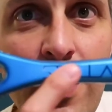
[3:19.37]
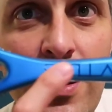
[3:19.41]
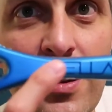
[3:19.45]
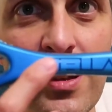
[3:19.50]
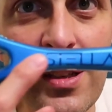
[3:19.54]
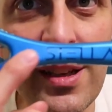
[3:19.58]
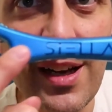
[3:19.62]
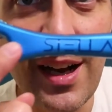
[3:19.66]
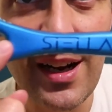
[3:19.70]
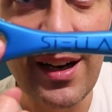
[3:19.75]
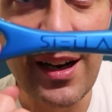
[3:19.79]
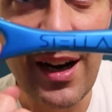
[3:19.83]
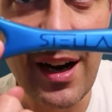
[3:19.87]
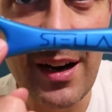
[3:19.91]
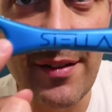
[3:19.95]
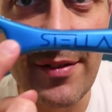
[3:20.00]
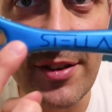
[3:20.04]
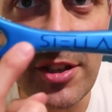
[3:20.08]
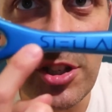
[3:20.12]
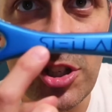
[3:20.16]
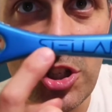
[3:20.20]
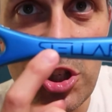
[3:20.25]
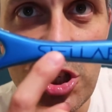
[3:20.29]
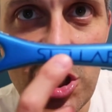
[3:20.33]
it's got kind of
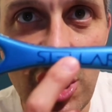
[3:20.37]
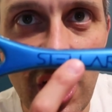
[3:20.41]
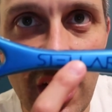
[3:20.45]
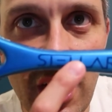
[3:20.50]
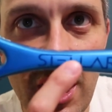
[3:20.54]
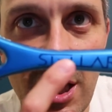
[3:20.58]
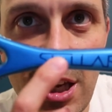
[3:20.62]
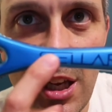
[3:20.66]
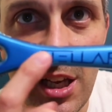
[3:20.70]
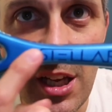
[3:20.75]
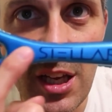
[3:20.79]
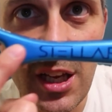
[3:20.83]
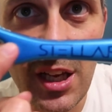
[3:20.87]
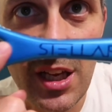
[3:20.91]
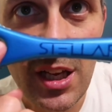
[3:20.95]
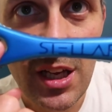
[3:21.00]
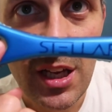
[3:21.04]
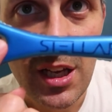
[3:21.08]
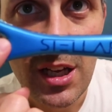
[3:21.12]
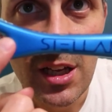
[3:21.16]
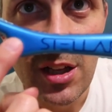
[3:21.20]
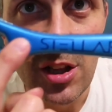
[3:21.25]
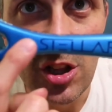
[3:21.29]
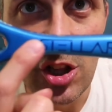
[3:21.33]
a chunky
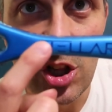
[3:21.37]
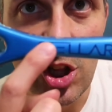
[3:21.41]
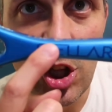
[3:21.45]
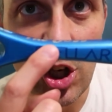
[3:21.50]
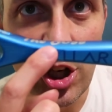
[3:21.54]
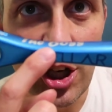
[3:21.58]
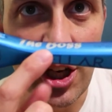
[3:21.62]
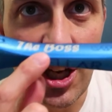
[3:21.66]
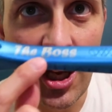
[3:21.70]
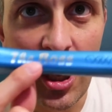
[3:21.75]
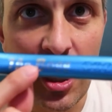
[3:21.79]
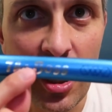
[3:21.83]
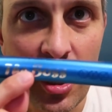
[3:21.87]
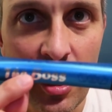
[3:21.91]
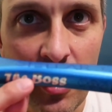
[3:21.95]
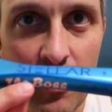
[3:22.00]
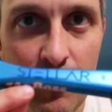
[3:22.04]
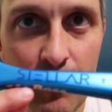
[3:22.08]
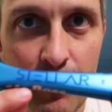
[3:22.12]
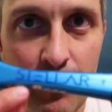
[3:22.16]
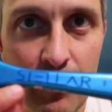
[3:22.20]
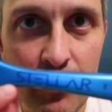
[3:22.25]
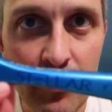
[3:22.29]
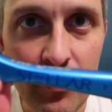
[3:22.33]

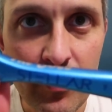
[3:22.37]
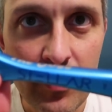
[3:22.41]
looking